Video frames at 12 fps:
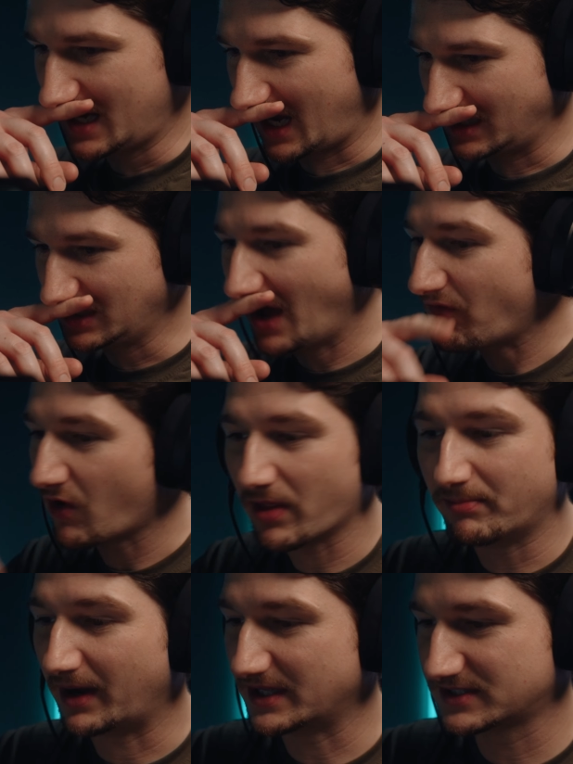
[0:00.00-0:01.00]
I love all the
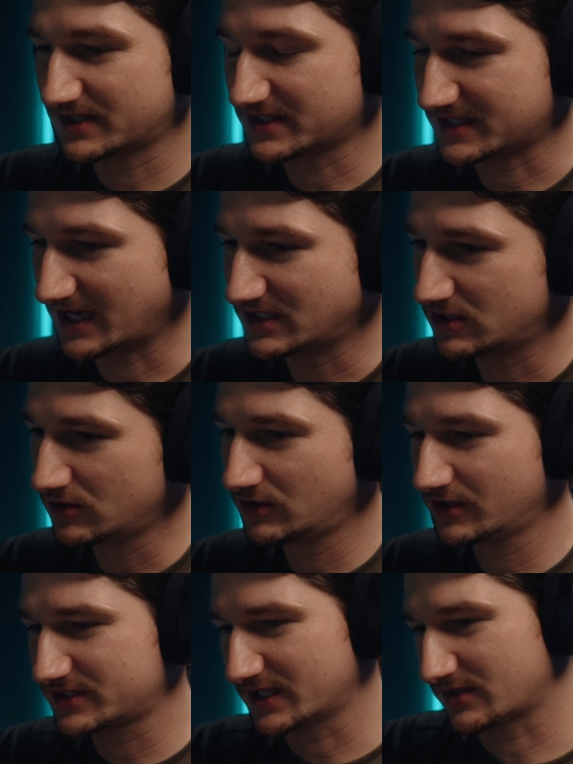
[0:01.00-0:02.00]
buttons on the side too. It
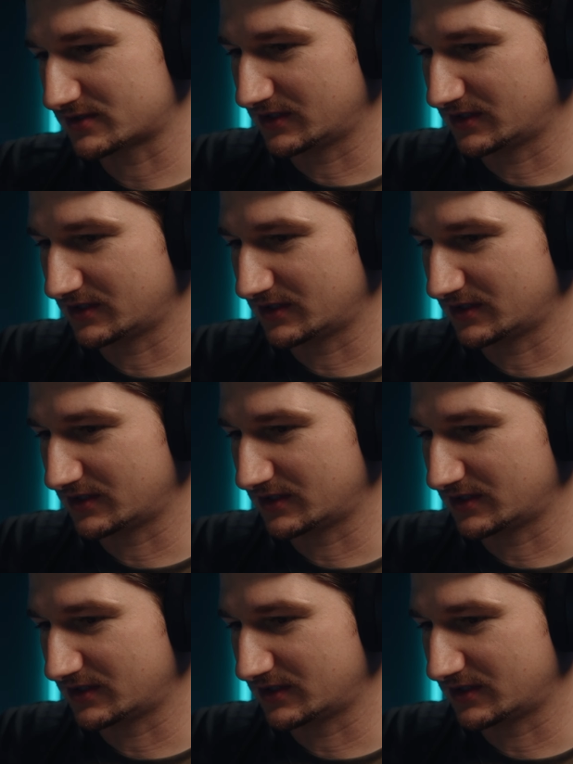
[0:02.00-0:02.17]
looks like there's